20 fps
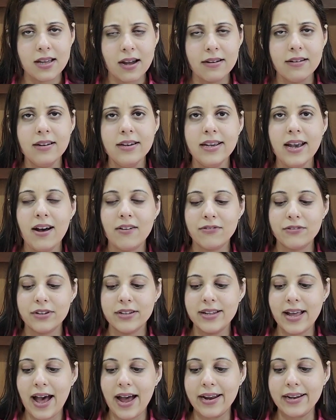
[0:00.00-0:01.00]
Suddenly
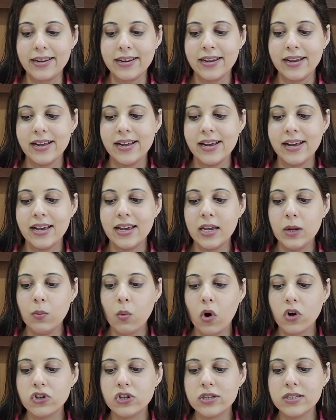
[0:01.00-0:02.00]
after that, he
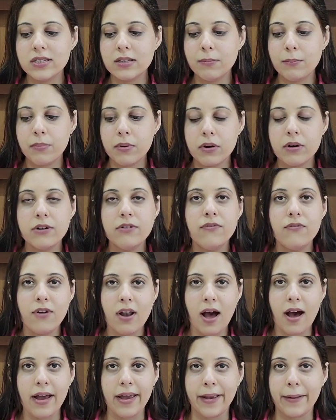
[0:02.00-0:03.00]
watches a bird
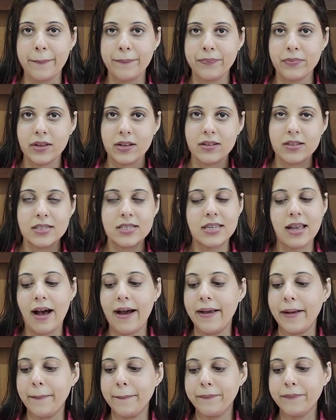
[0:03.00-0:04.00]
fly in the
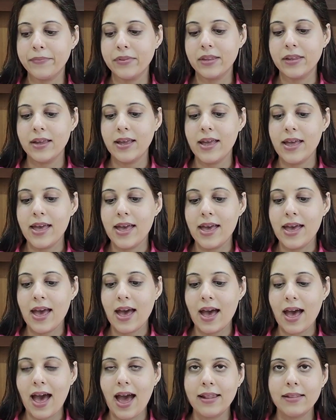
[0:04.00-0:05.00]
sky,
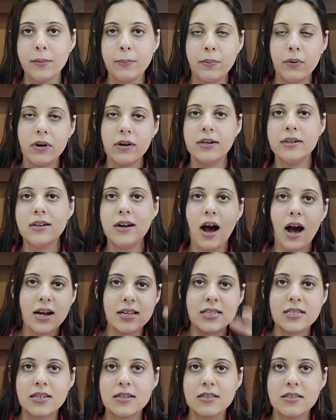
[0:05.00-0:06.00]
and the bird
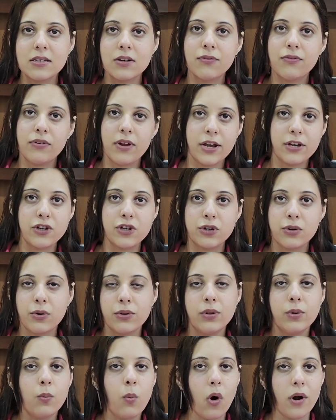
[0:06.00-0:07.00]
cast its reflection
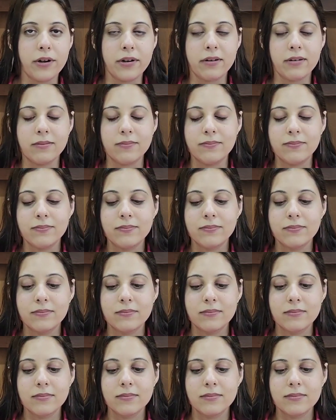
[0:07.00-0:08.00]
on the water.
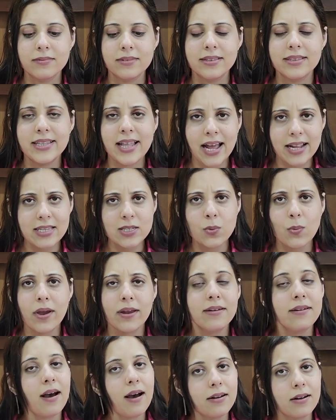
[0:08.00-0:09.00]
That's
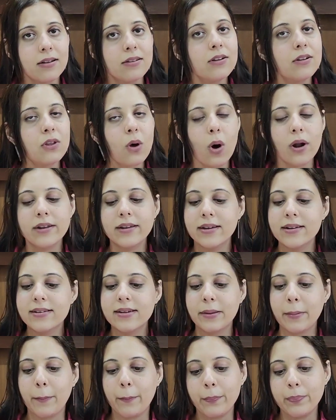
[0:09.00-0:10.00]
when another thought
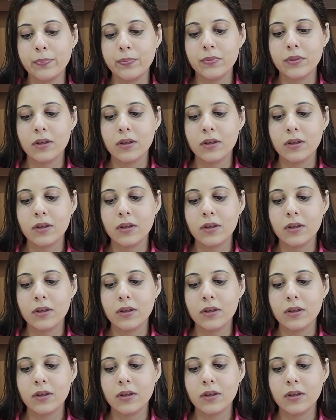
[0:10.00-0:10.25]
hit him.